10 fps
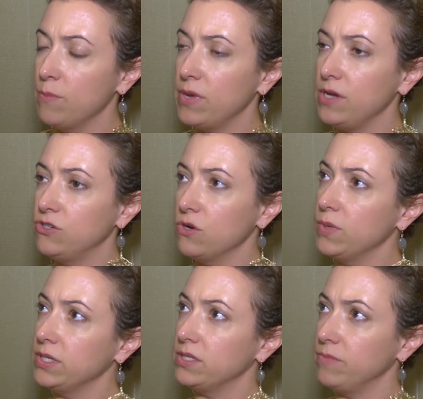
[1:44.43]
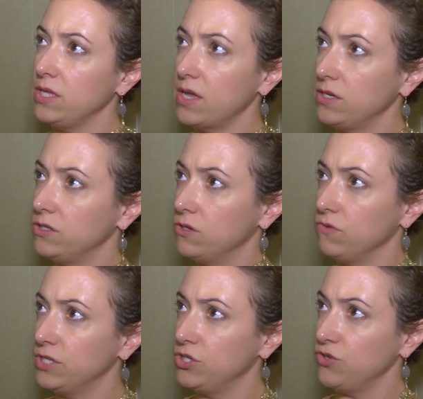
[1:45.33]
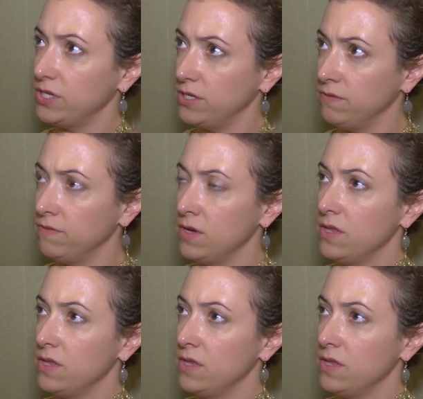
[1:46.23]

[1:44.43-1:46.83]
but you don't want something that is so restrictive